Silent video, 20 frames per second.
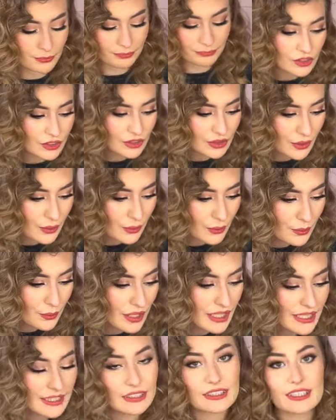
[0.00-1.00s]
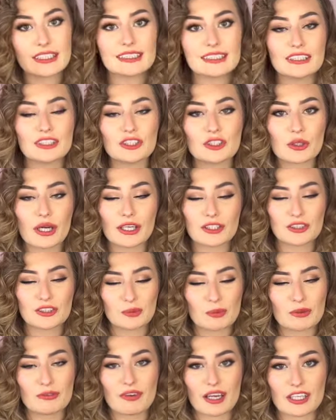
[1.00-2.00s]
So it doesn't dry
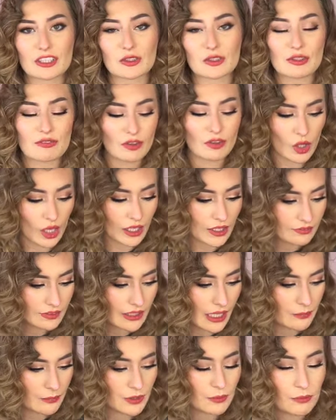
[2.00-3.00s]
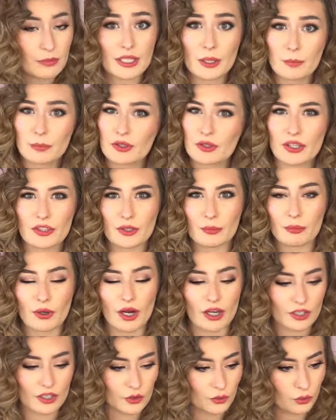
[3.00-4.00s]
super fast, so you have a lot of time to manipulate the
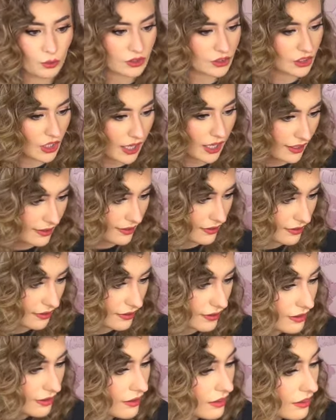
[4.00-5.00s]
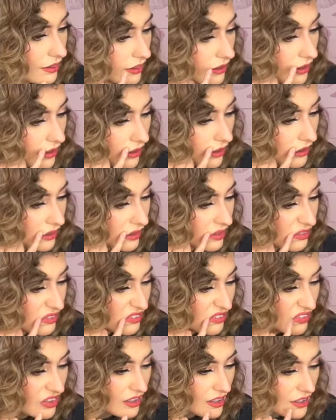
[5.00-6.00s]
product, which I
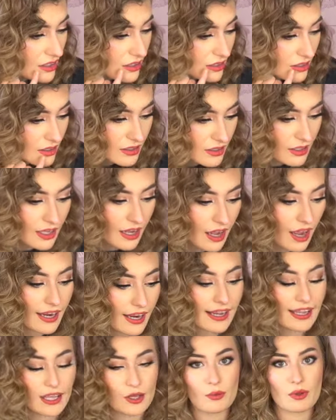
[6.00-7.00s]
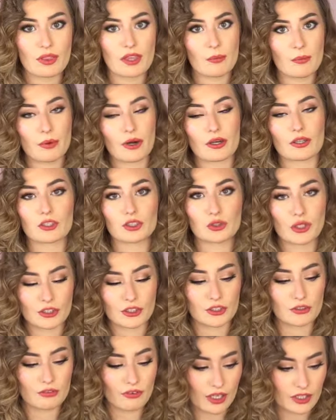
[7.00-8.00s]
love. I hate when lip products dry
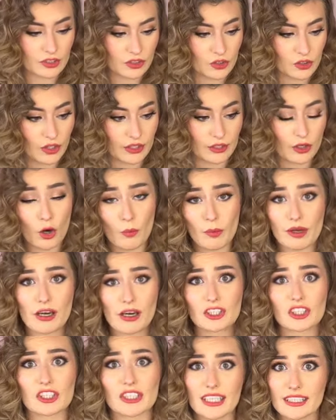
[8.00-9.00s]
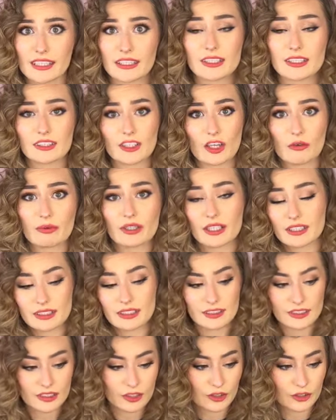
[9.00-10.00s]
too fast and you're like, oh my gosh, I can't get this off because
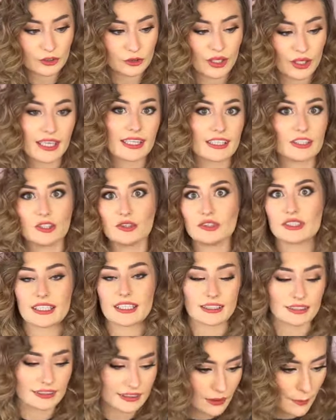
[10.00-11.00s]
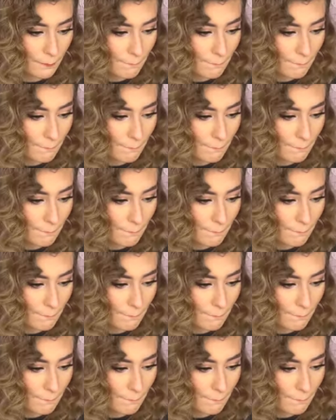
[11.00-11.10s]
it's literally drying in 2 seconds.